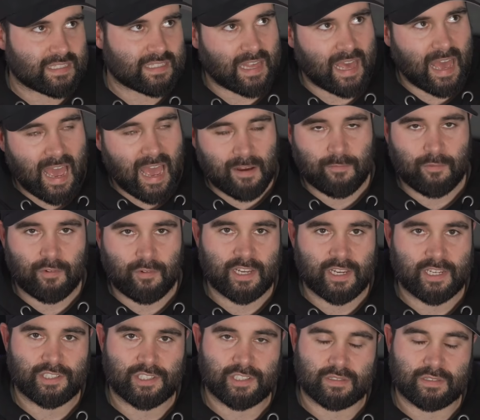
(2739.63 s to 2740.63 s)

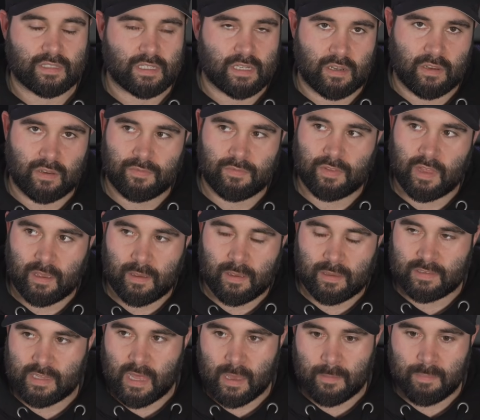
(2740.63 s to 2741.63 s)
average? You know, if that
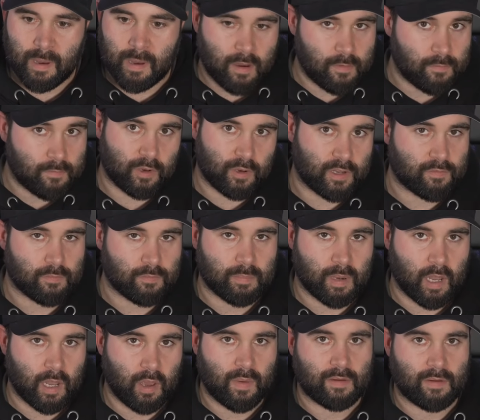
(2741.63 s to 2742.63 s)
is that above or even
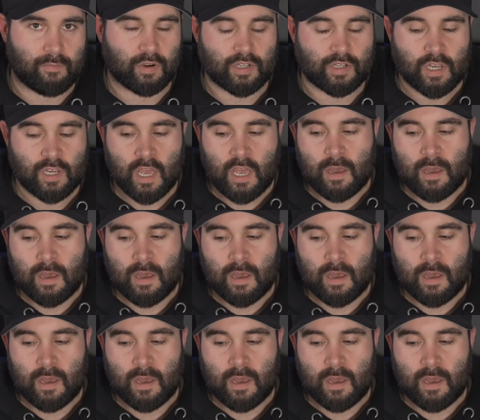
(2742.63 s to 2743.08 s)
below average?